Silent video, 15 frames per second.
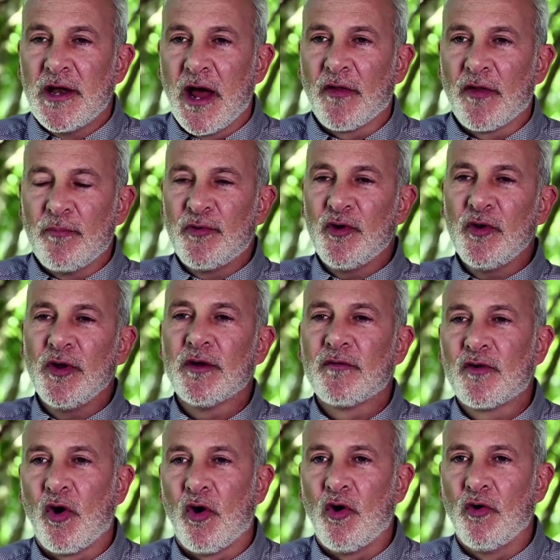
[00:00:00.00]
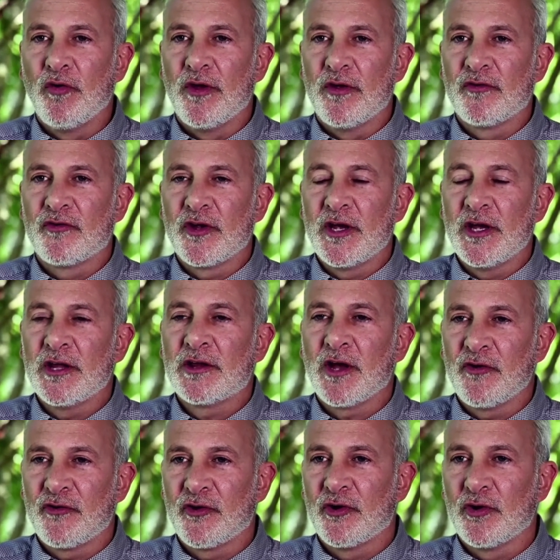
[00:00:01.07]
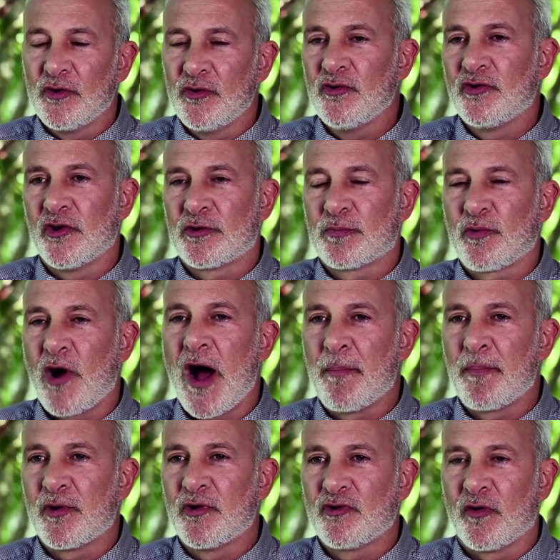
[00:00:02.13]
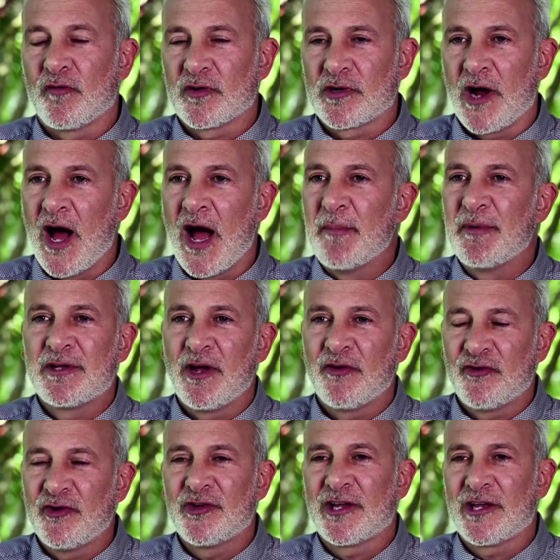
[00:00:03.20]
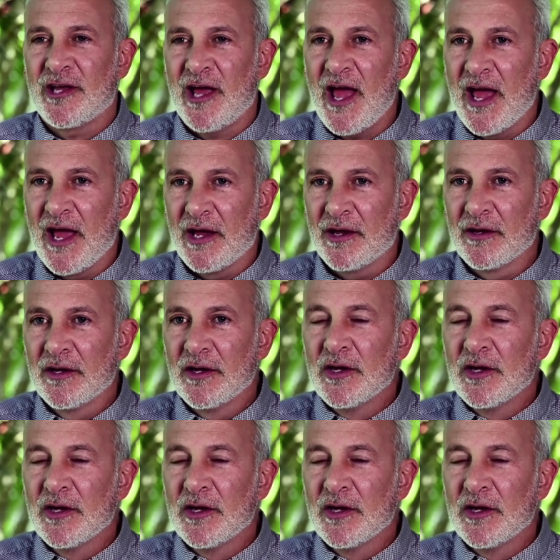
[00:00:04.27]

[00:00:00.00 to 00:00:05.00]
Now, the beauty of gold is it doesn't lose its properties over time. It doesn't decay.